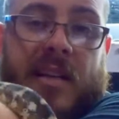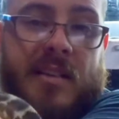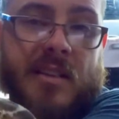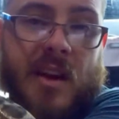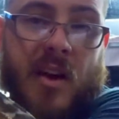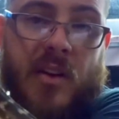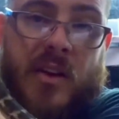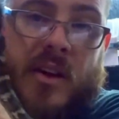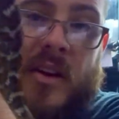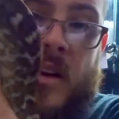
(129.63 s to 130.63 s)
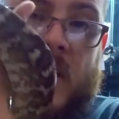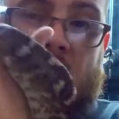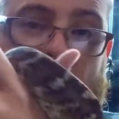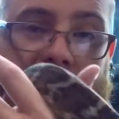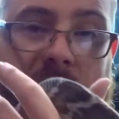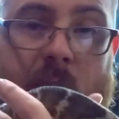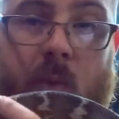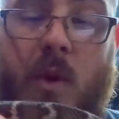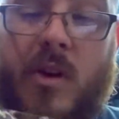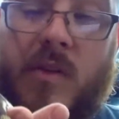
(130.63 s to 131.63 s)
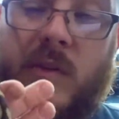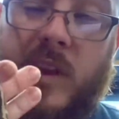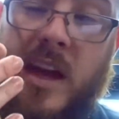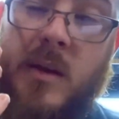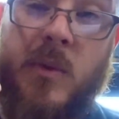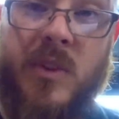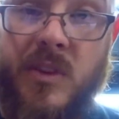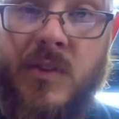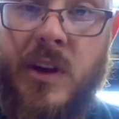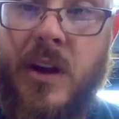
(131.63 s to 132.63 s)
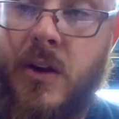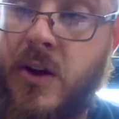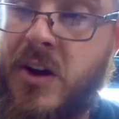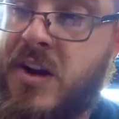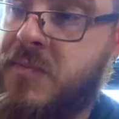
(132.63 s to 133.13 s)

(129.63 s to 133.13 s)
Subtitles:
this color, just a wonderful animal, and they're very hardy.